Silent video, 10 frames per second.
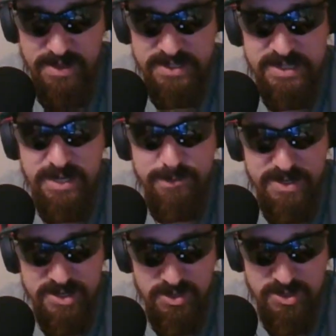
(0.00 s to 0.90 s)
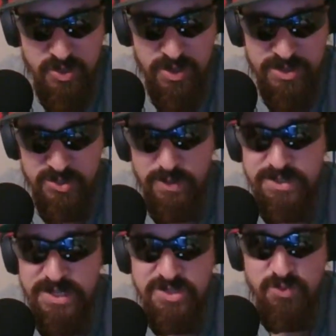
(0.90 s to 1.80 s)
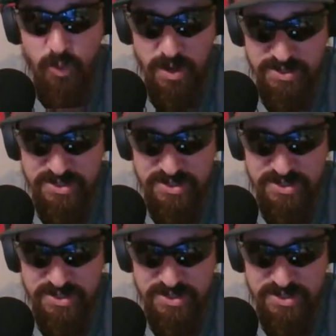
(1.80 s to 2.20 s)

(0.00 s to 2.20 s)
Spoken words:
Cinnamon Toast Crunch was his 1